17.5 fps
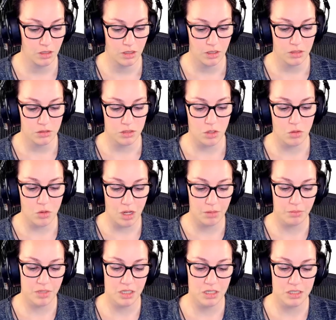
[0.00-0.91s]
So I'm
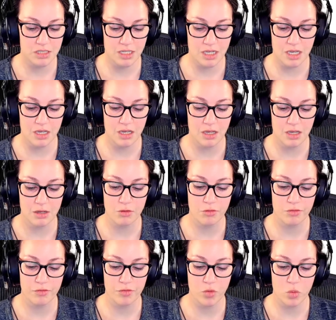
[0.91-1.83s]
going to say
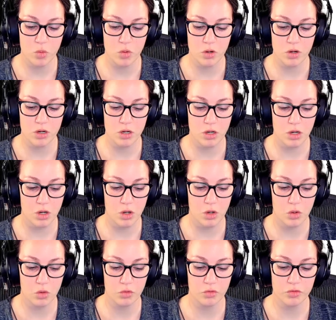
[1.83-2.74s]
4
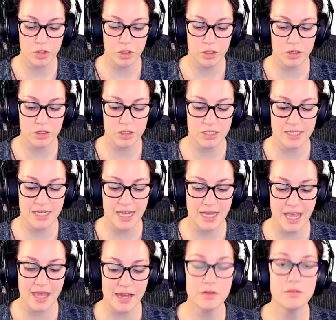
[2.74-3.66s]
over
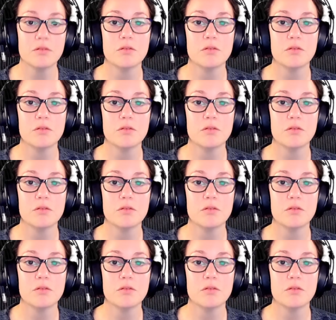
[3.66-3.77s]
10.